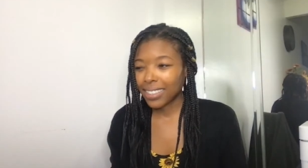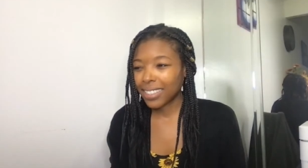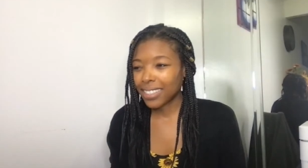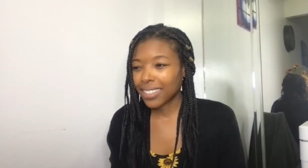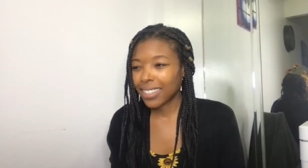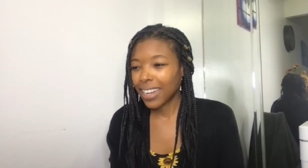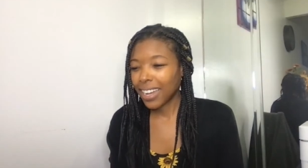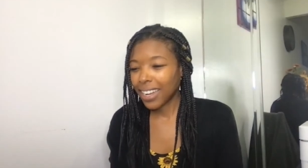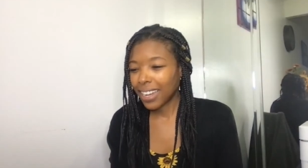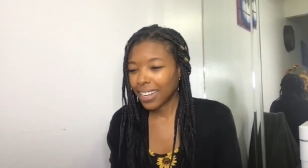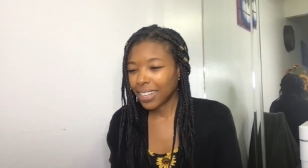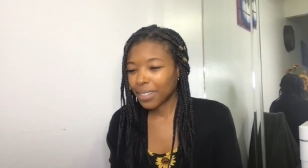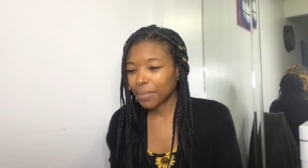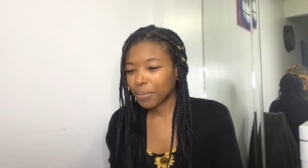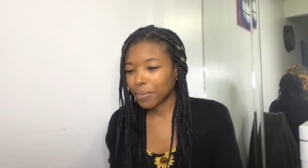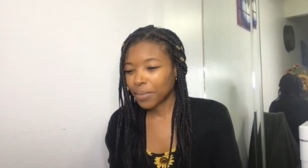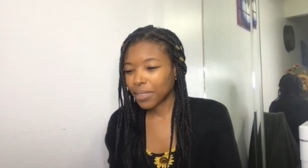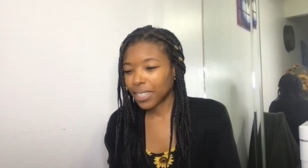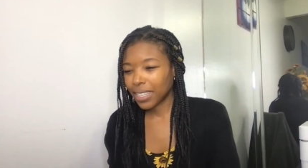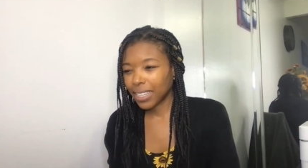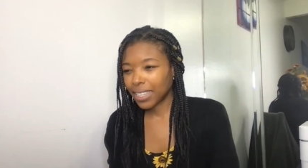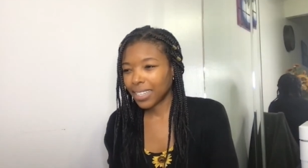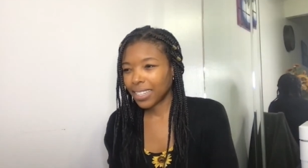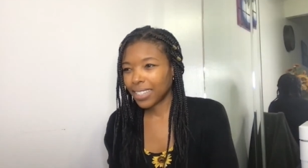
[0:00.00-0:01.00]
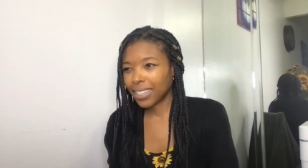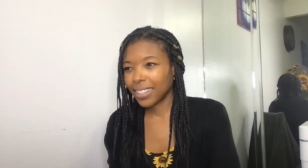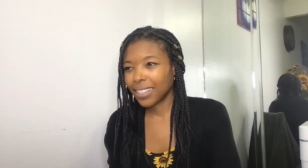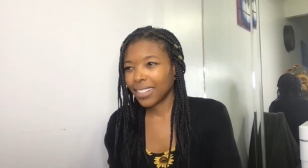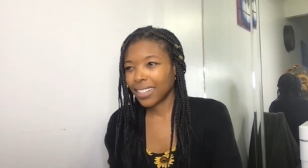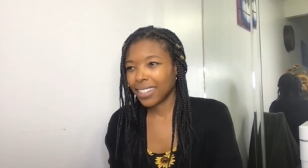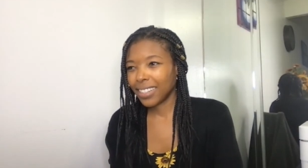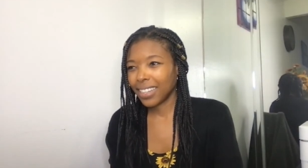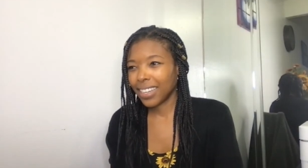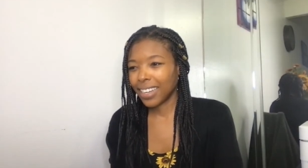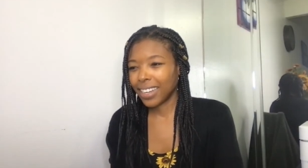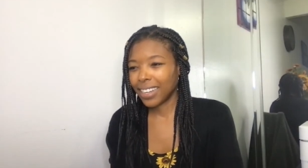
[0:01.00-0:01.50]
at the time that
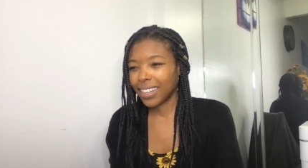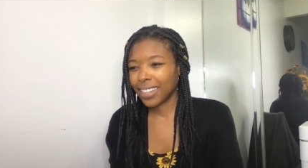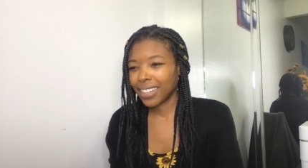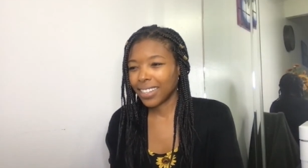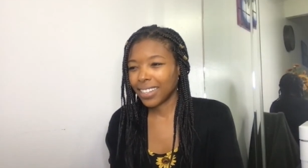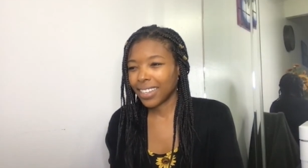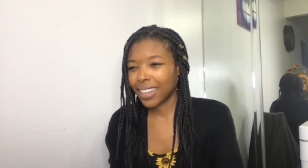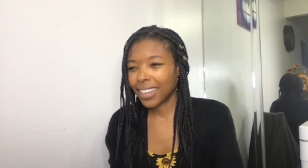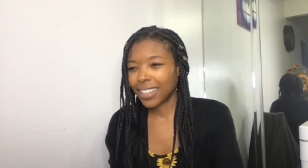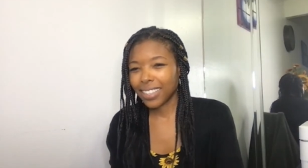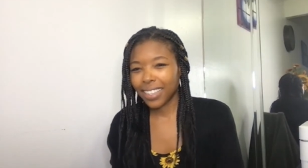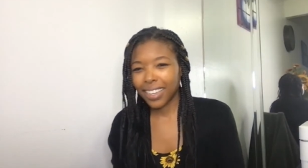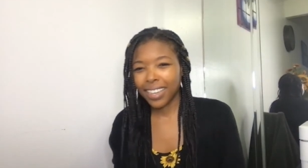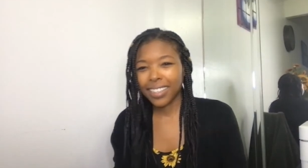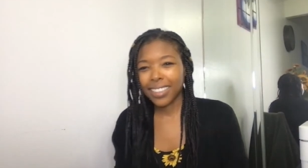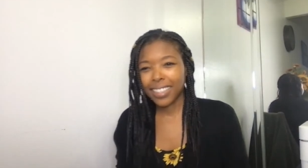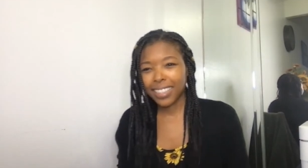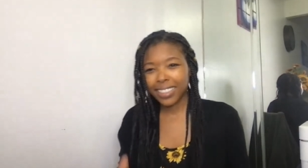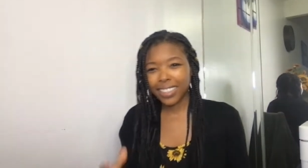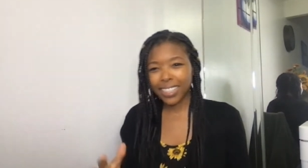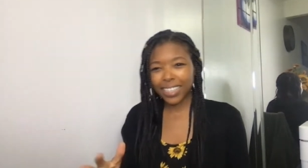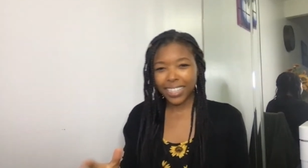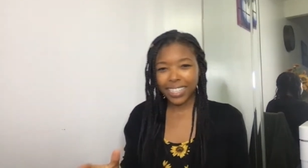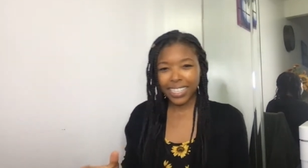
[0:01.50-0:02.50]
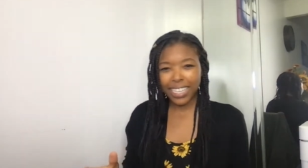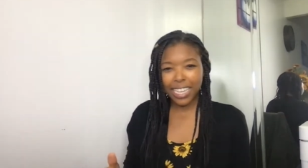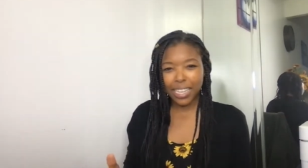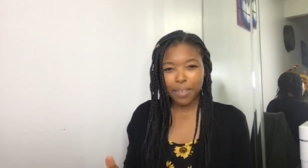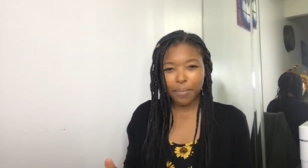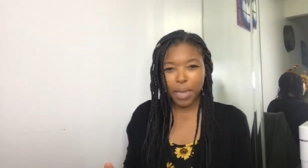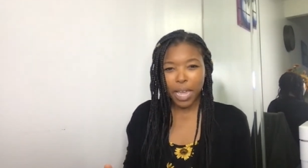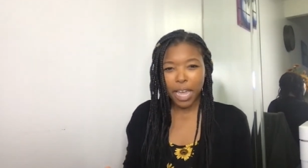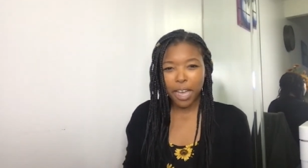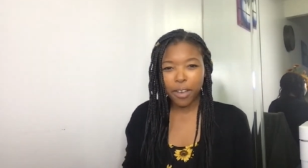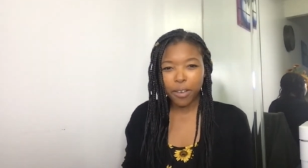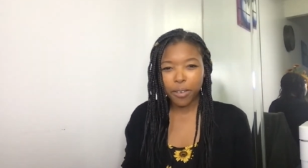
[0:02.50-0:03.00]
I, I, I think that it
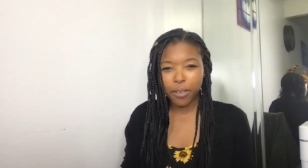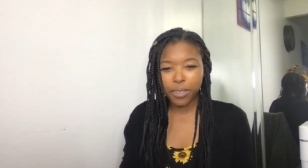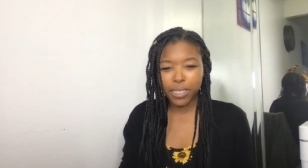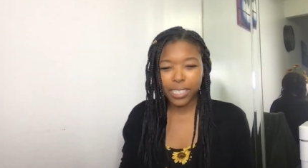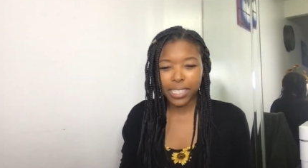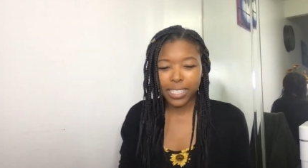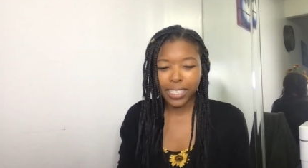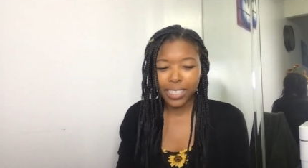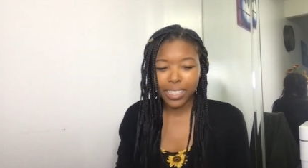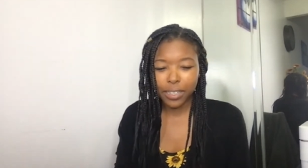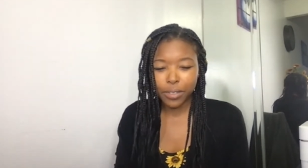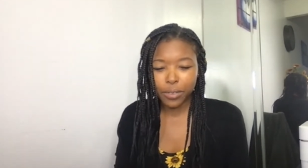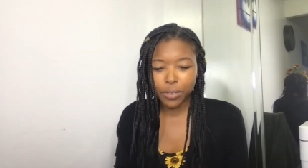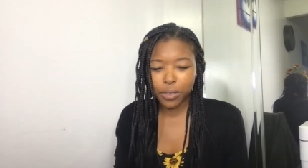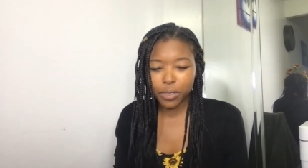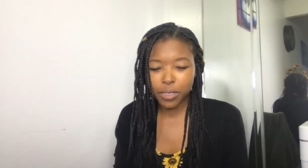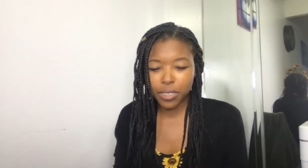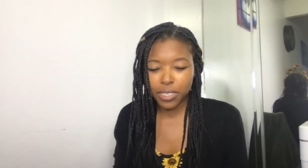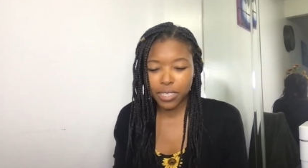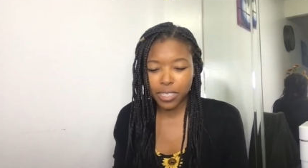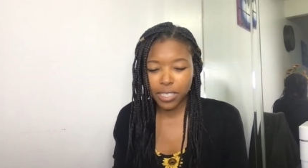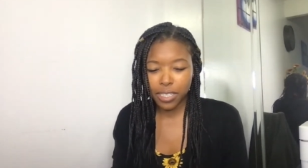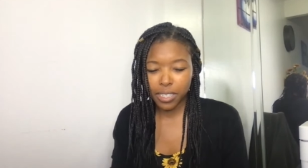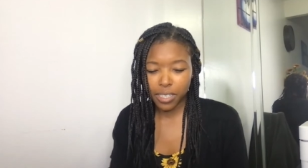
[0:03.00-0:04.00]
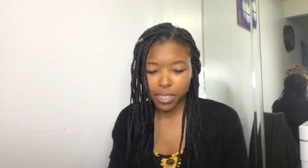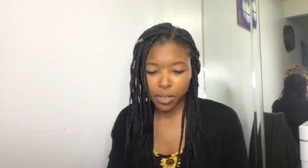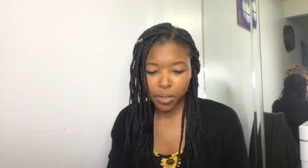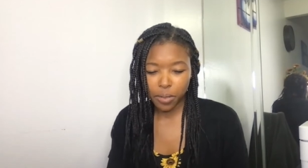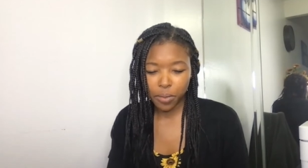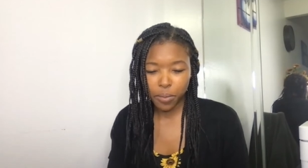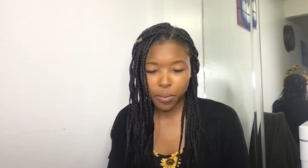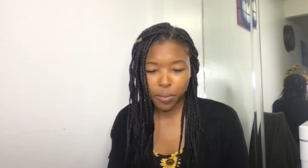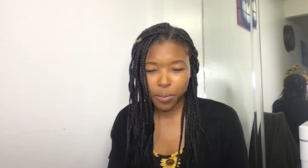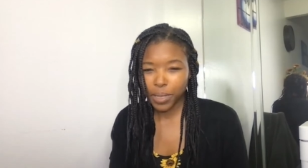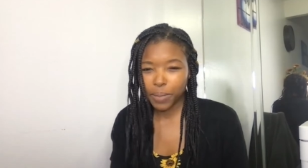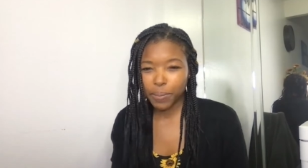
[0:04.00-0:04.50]
came out, like there was, you
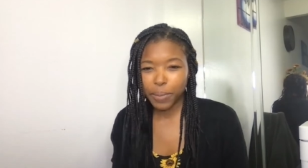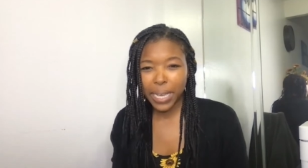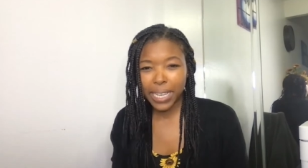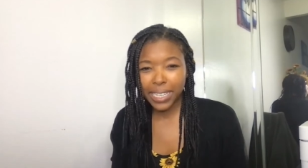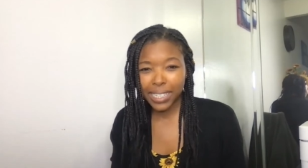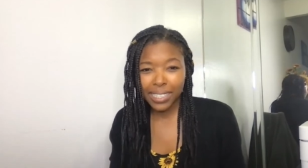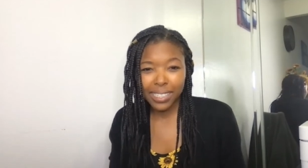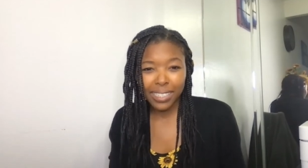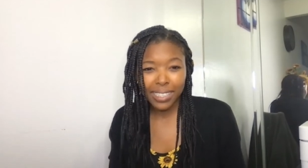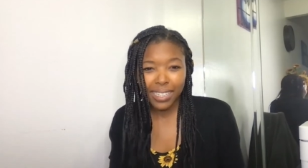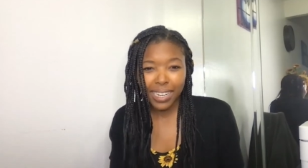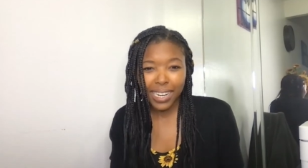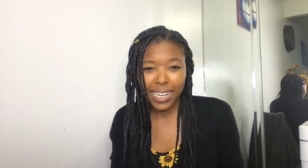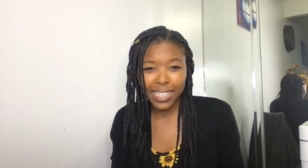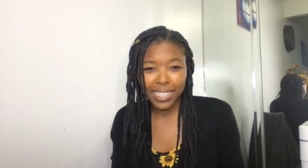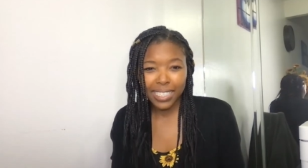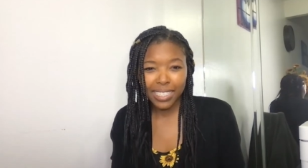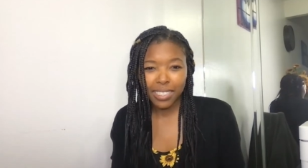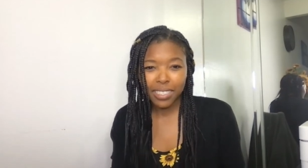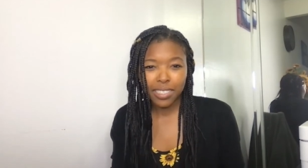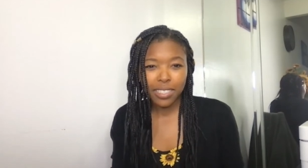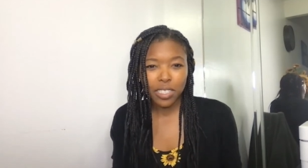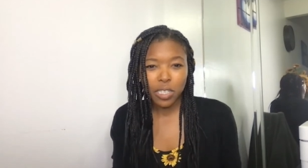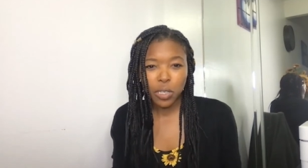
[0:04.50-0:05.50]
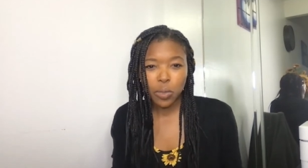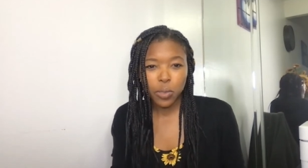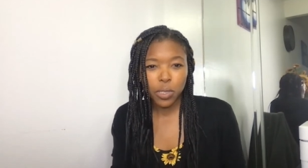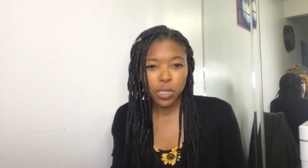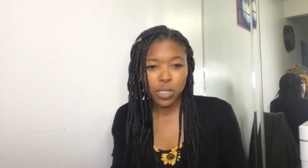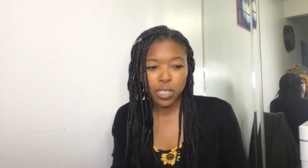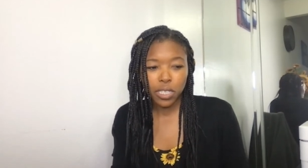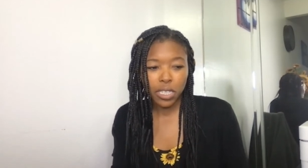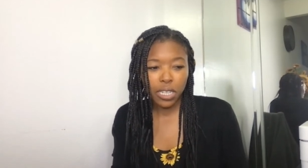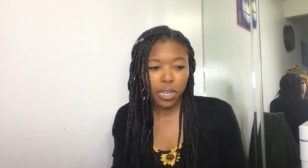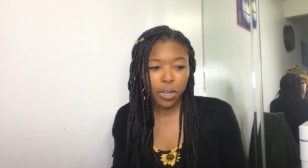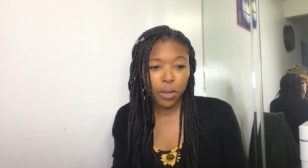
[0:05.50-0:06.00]
know, back in the 90s, it
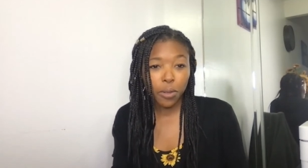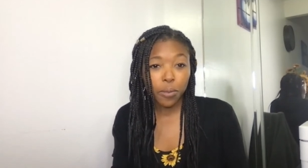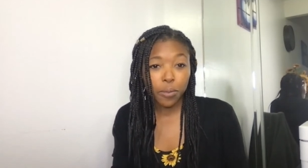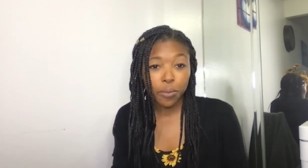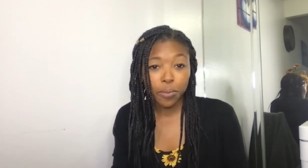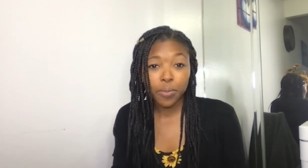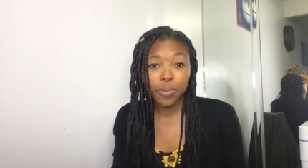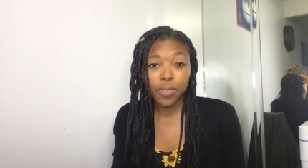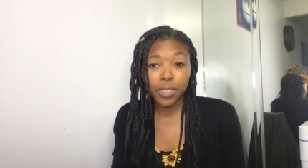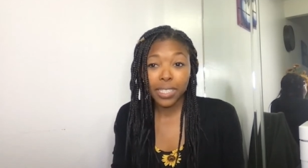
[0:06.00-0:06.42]
was, you know,